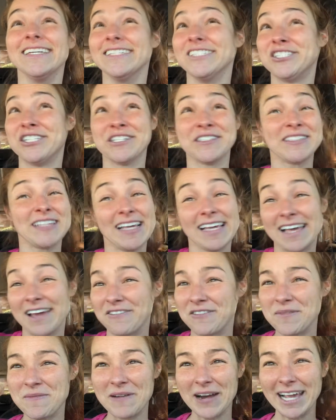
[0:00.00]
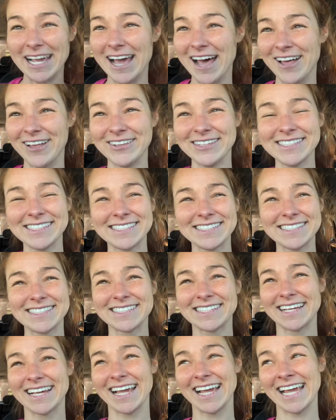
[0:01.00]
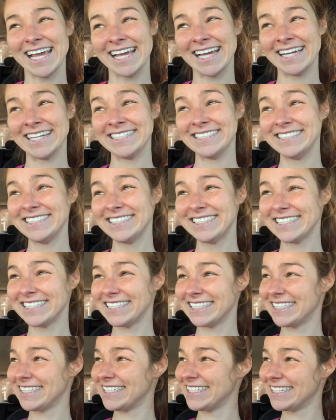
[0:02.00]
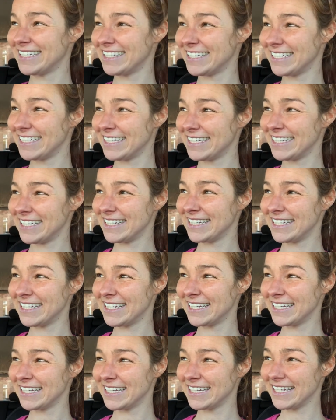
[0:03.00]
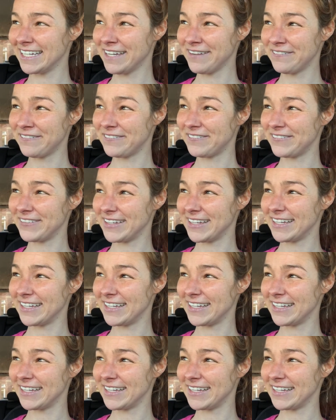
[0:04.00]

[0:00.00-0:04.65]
just like everybody else. And if